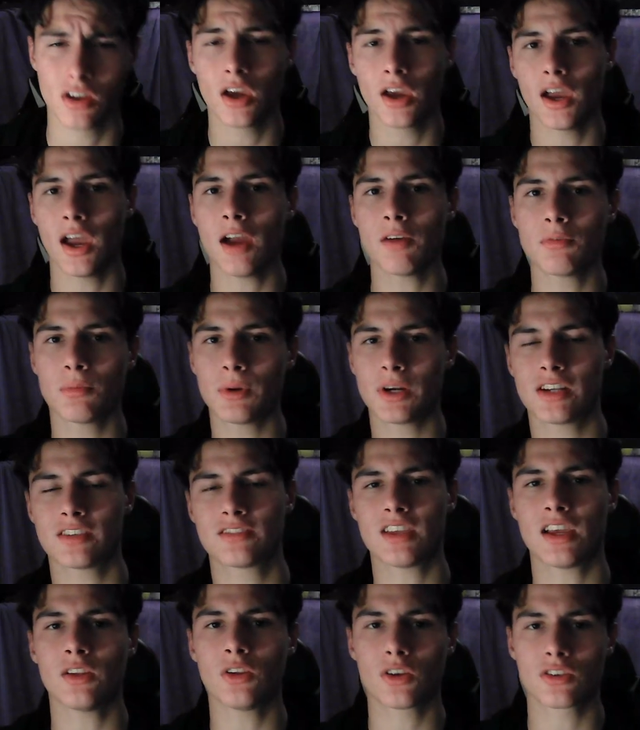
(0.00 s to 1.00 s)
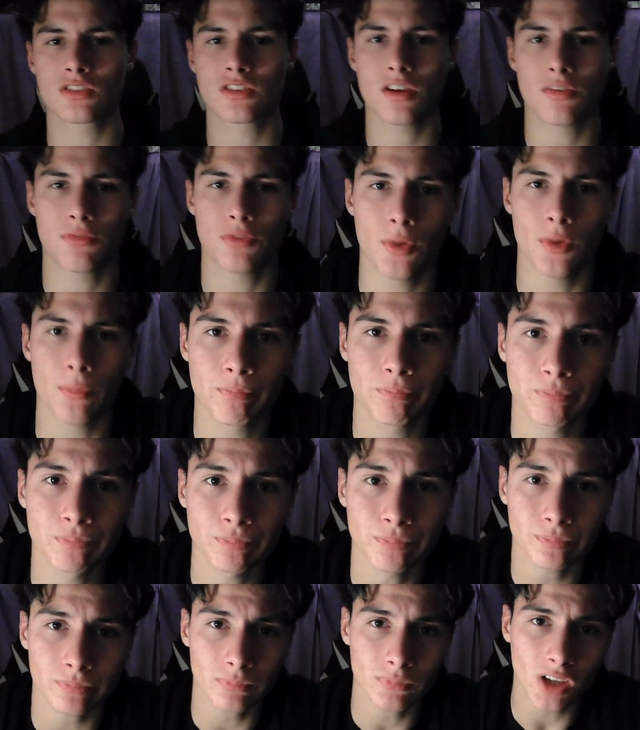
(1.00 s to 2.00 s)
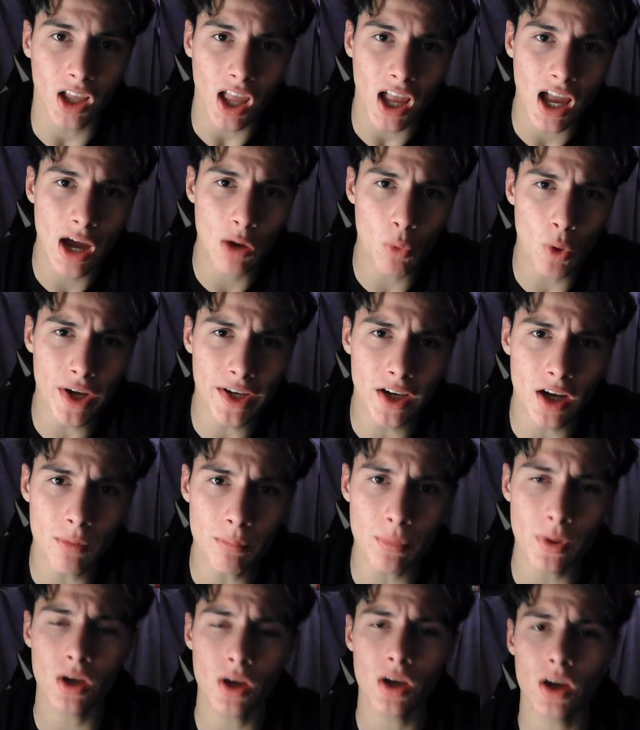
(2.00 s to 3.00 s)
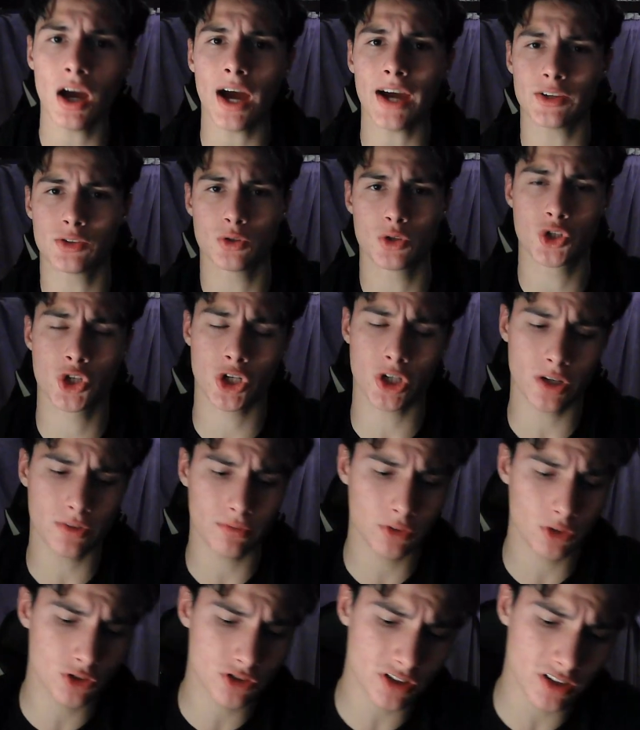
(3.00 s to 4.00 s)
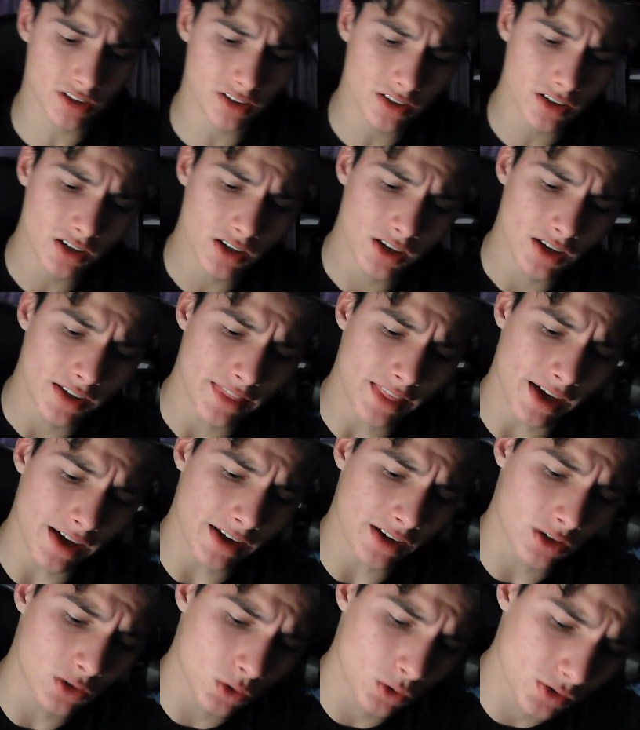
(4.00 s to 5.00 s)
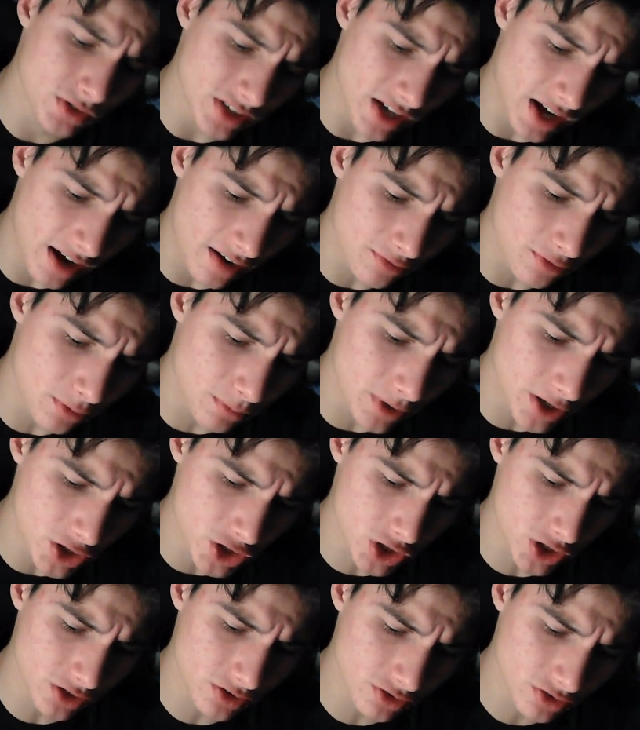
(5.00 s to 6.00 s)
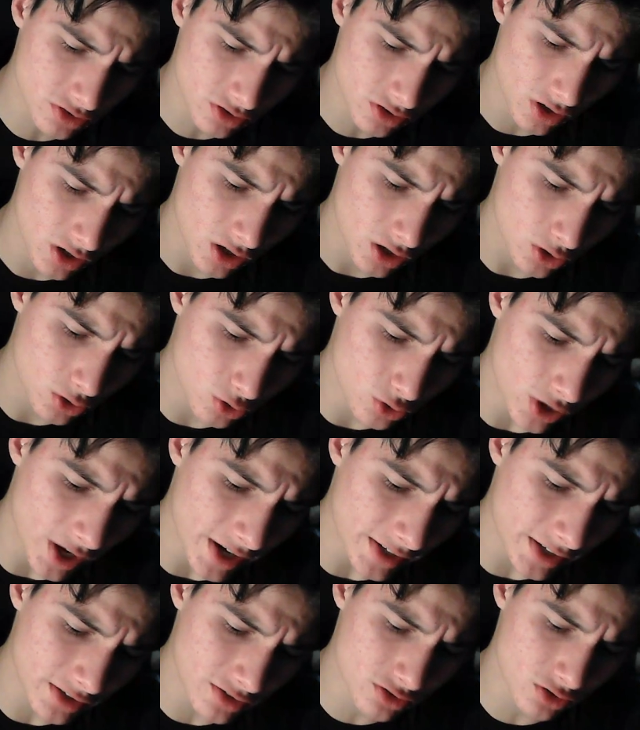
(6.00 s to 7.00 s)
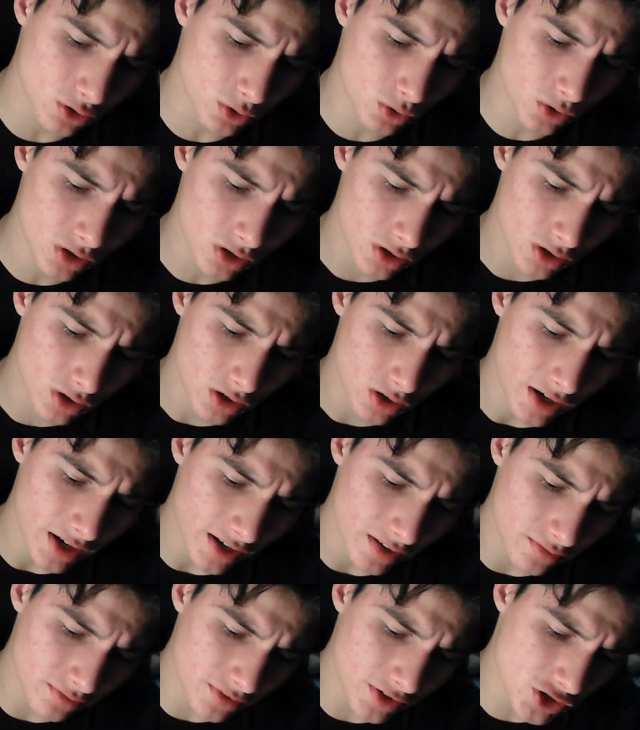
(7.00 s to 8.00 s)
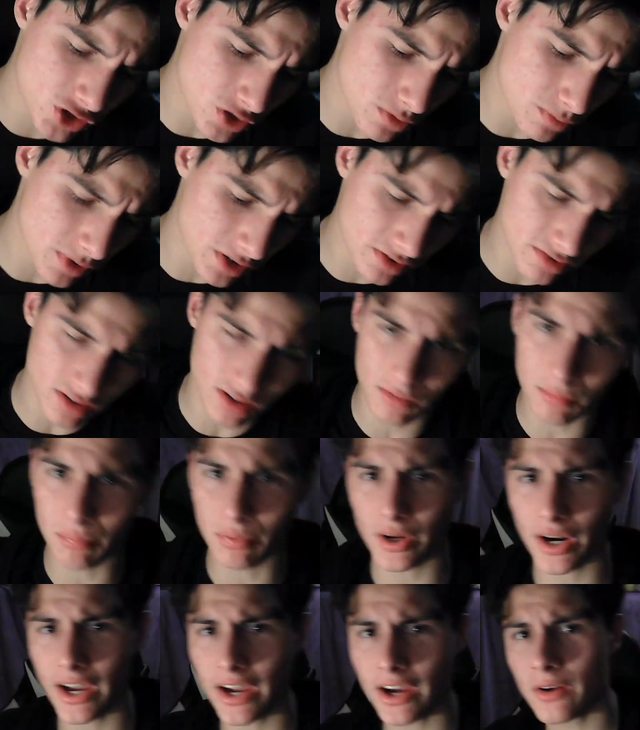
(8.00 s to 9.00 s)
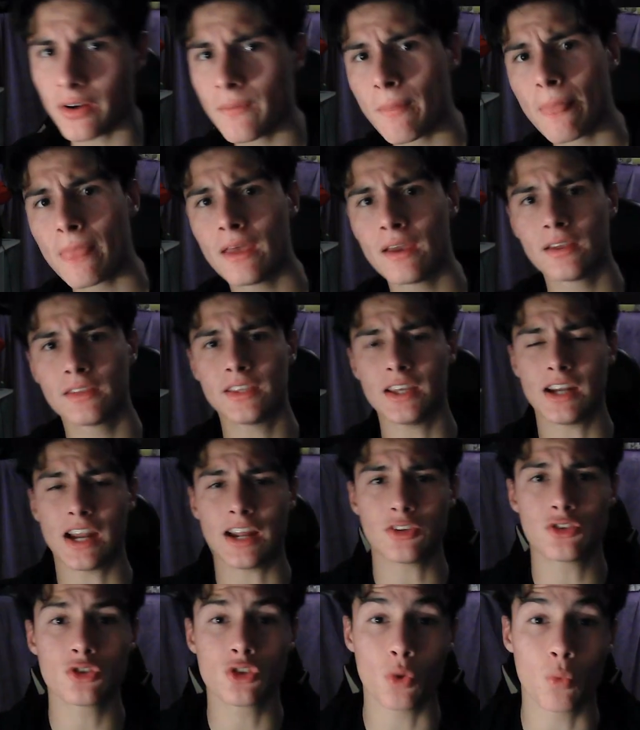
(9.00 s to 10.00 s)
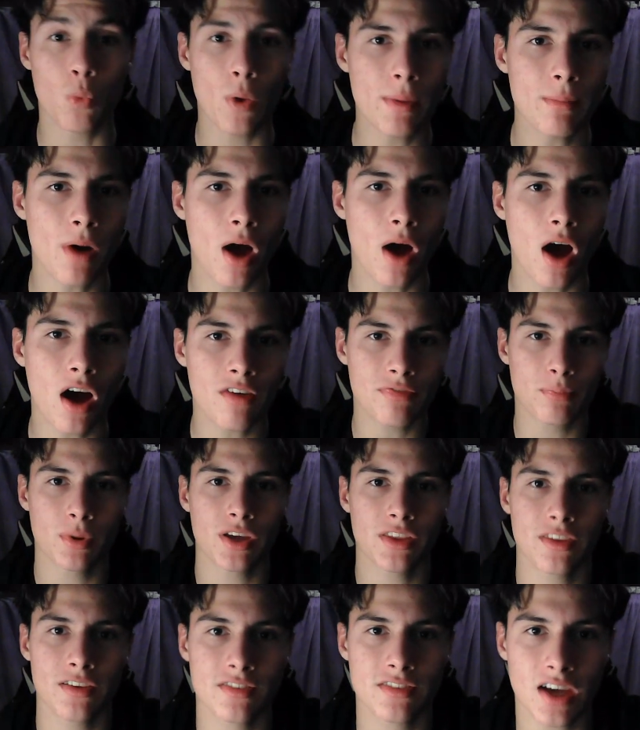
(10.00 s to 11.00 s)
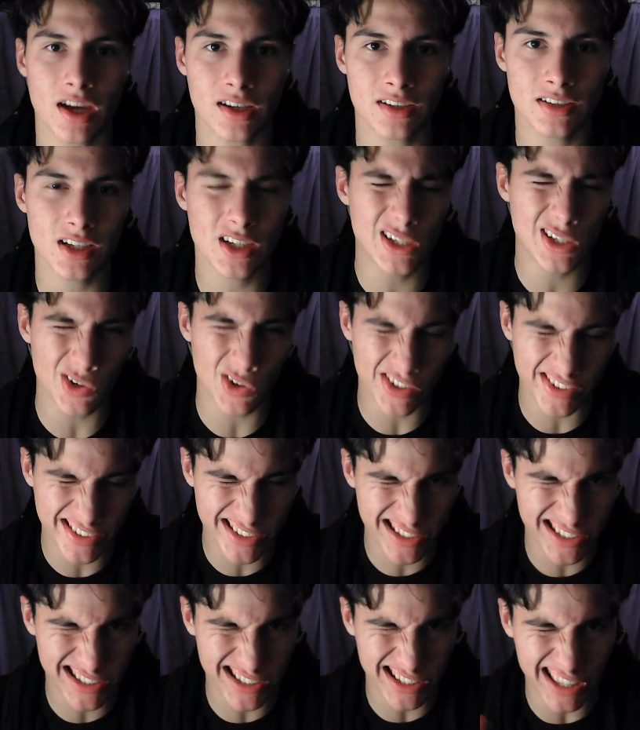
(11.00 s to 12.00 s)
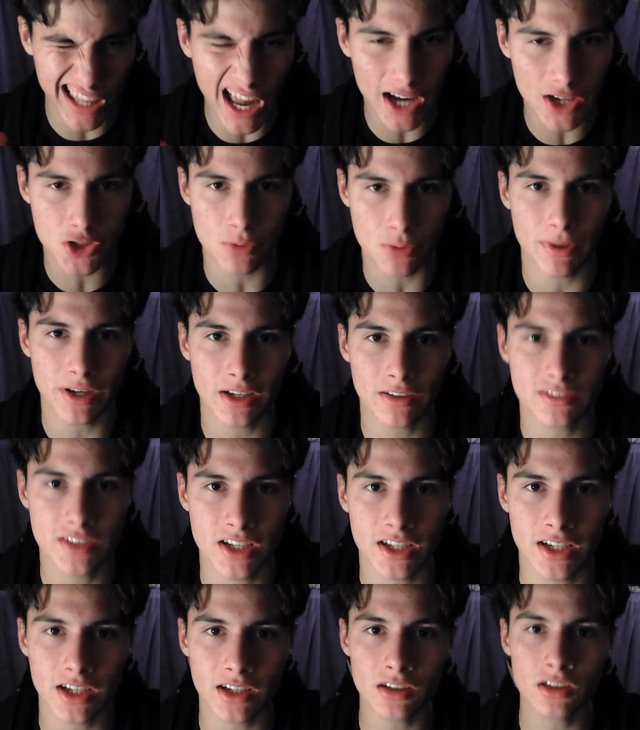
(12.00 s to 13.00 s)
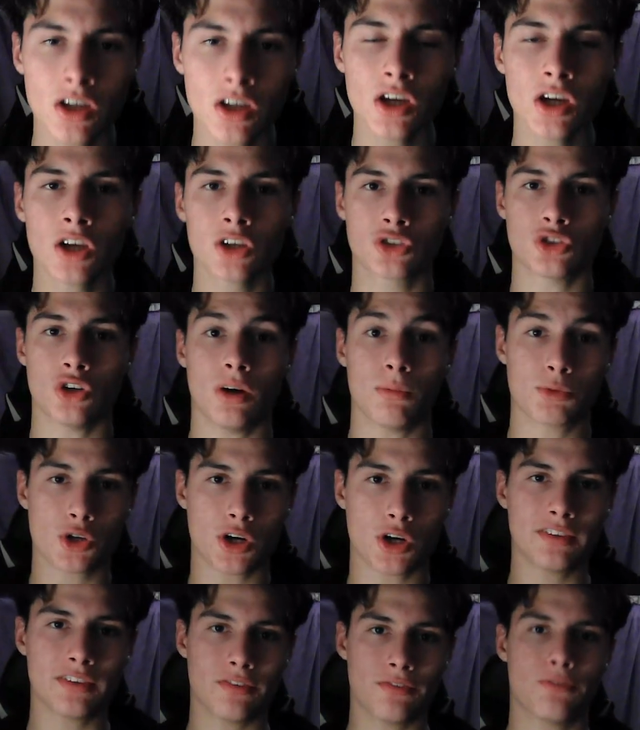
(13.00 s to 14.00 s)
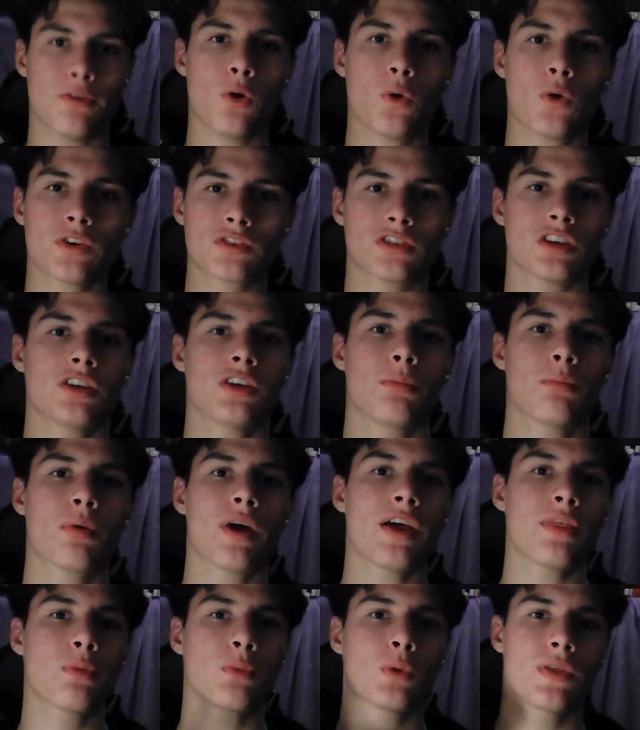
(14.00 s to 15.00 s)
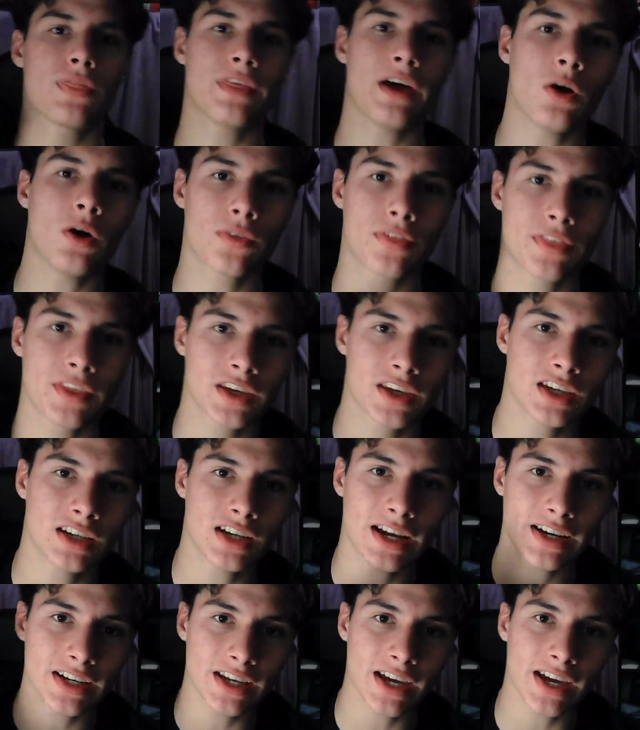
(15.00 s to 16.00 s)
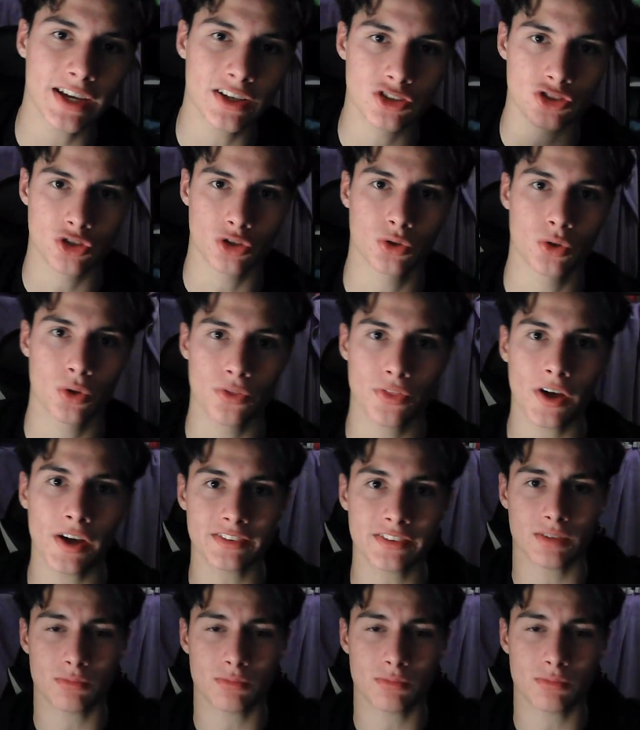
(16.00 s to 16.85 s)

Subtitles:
Everybody's day looks different. I wake up, I do a journaling routine that includes affirmations, gratitude, envisionment, and prayer. Then I do the Wim Hof breathing technique / meditating. So I'm trying to focus on the breath without thinking any external thoughts.